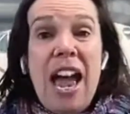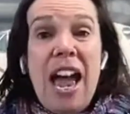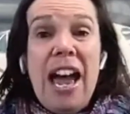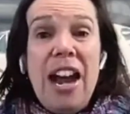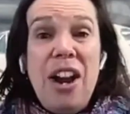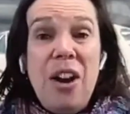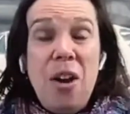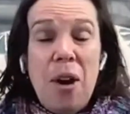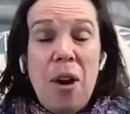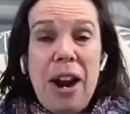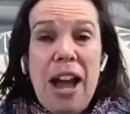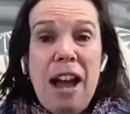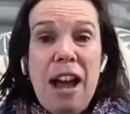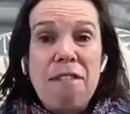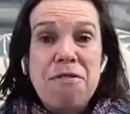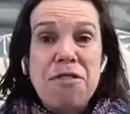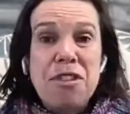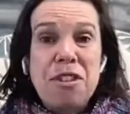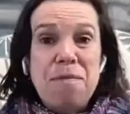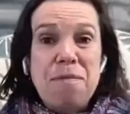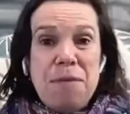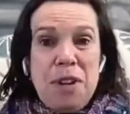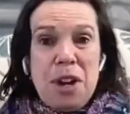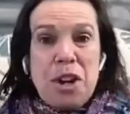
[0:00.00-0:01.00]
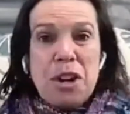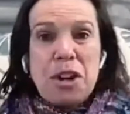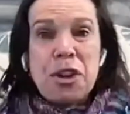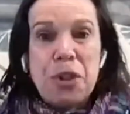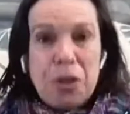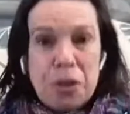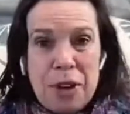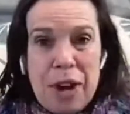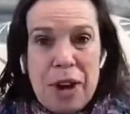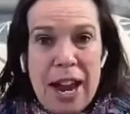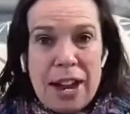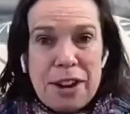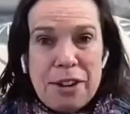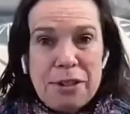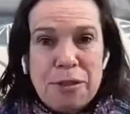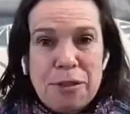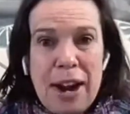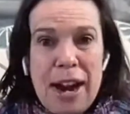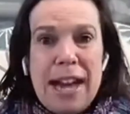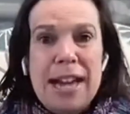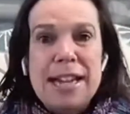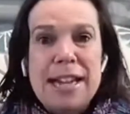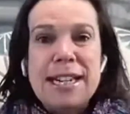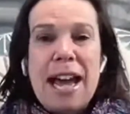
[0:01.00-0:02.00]
and not have them crowd
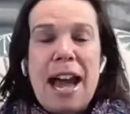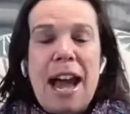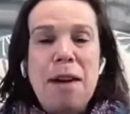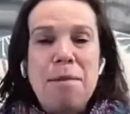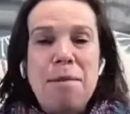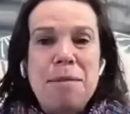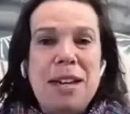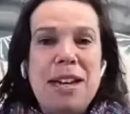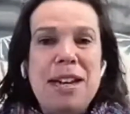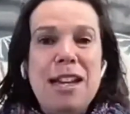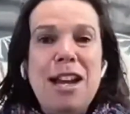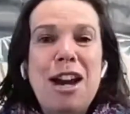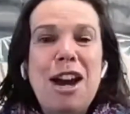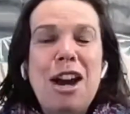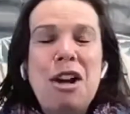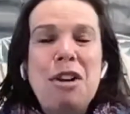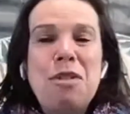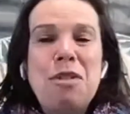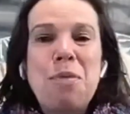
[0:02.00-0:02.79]
around at me